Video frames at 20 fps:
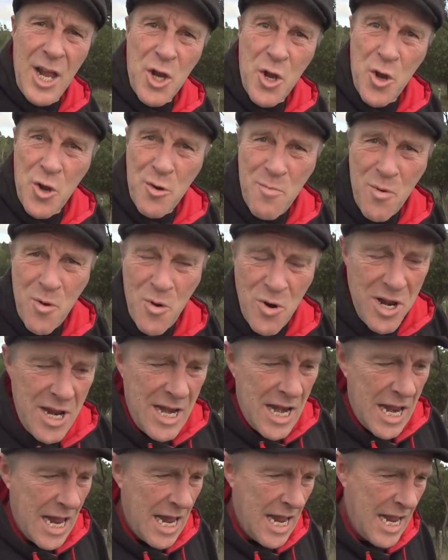Good
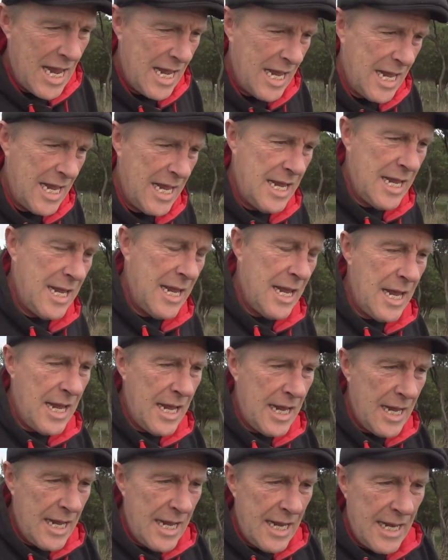morning.
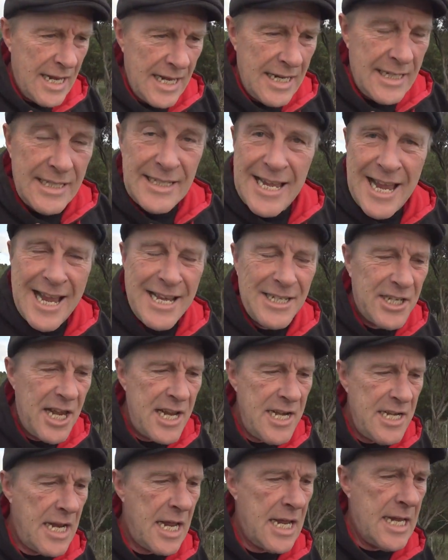It's
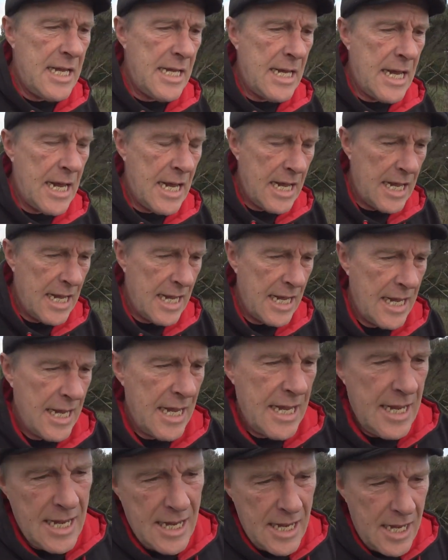Sunday
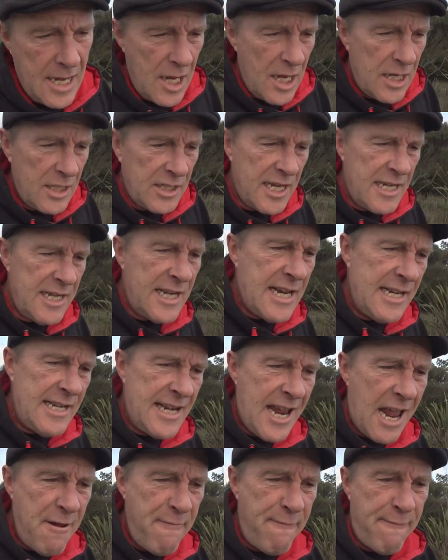
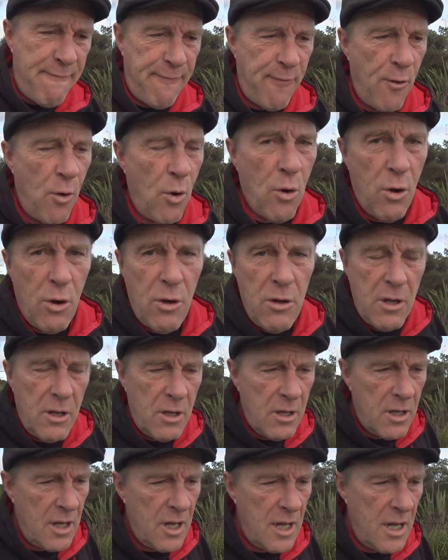day 4
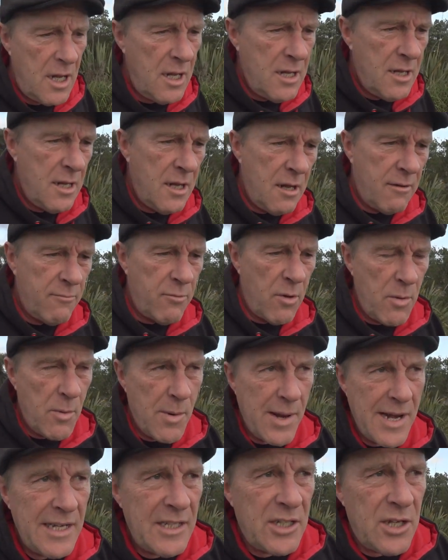of when we
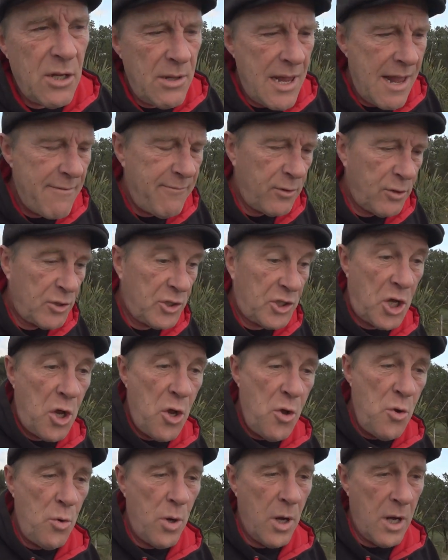went into level
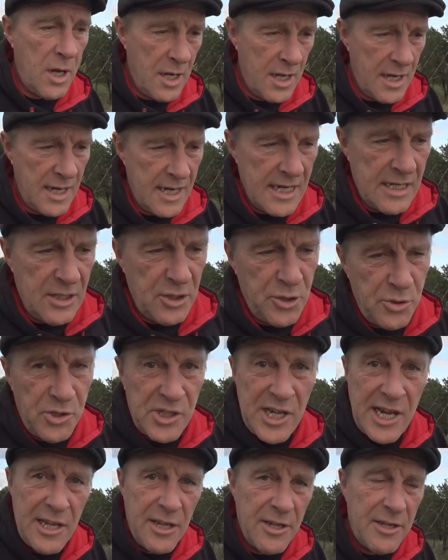2 in New
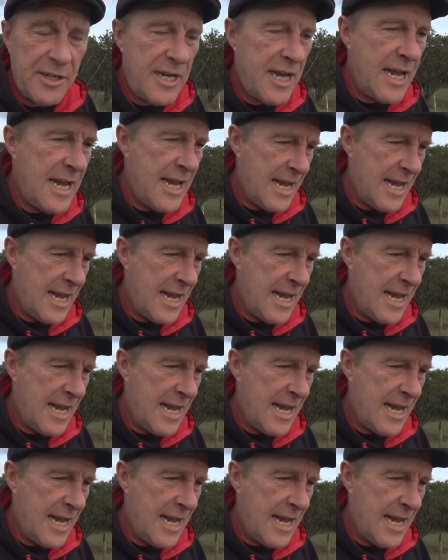Zealand.